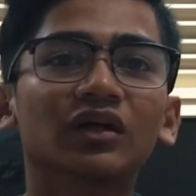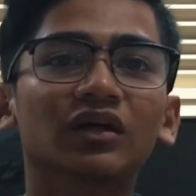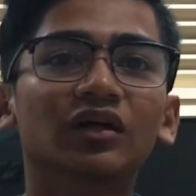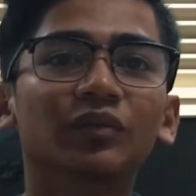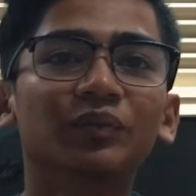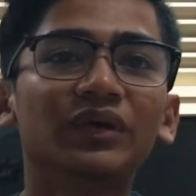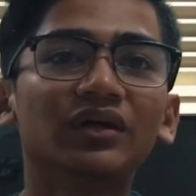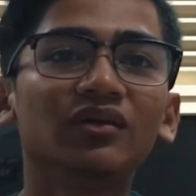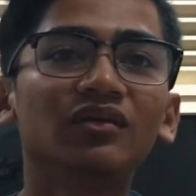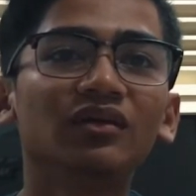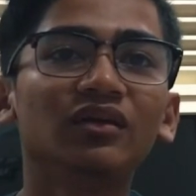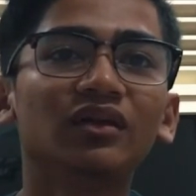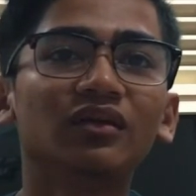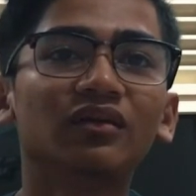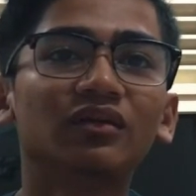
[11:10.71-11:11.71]

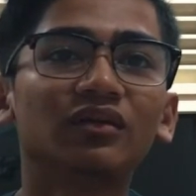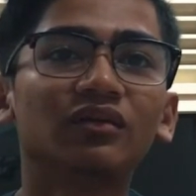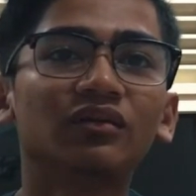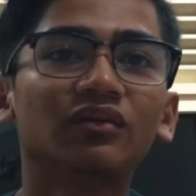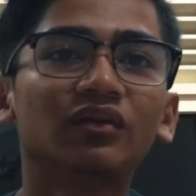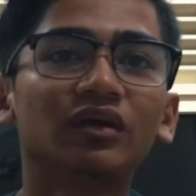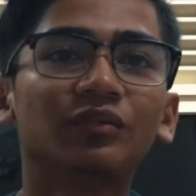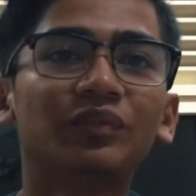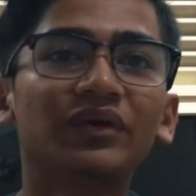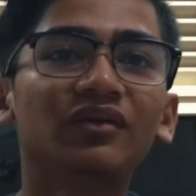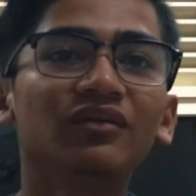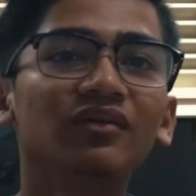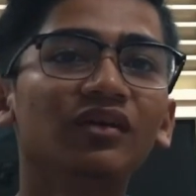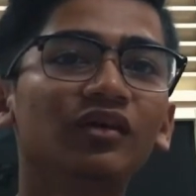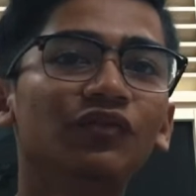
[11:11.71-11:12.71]
The
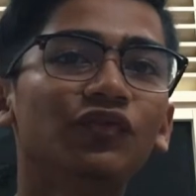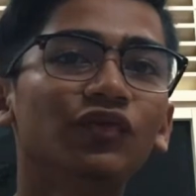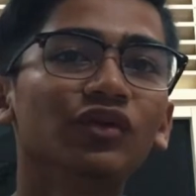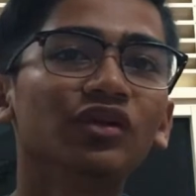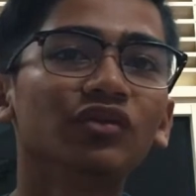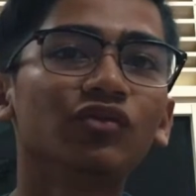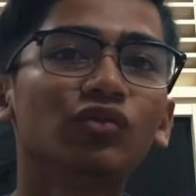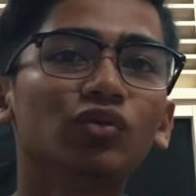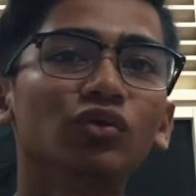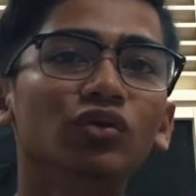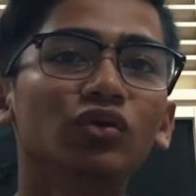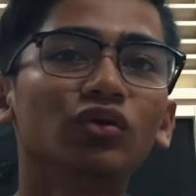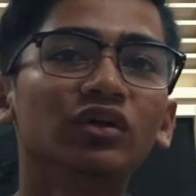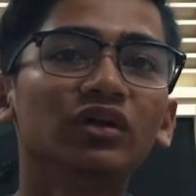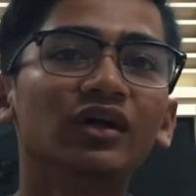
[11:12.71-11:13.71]
parent therefore needs to
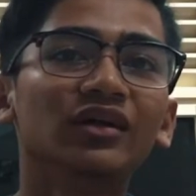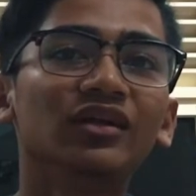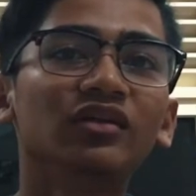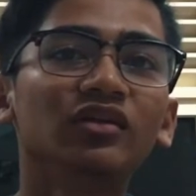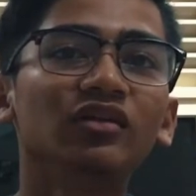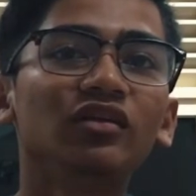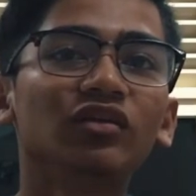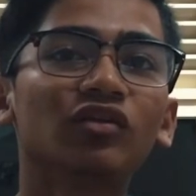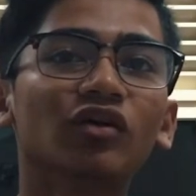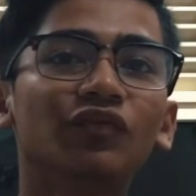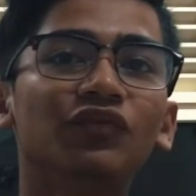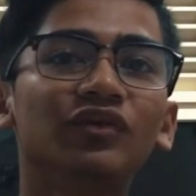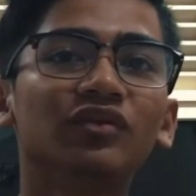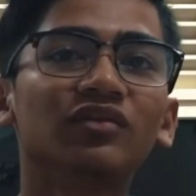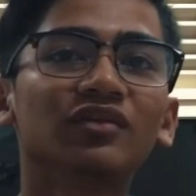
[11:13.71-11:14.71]
know the identities of
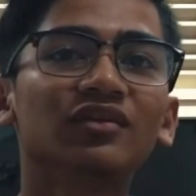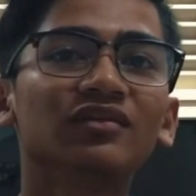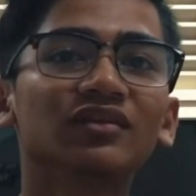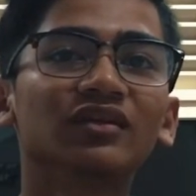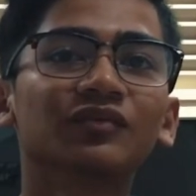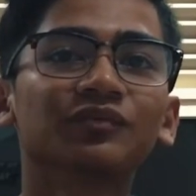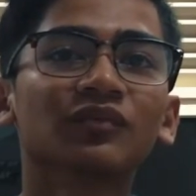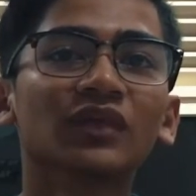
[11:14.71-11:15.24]
its children.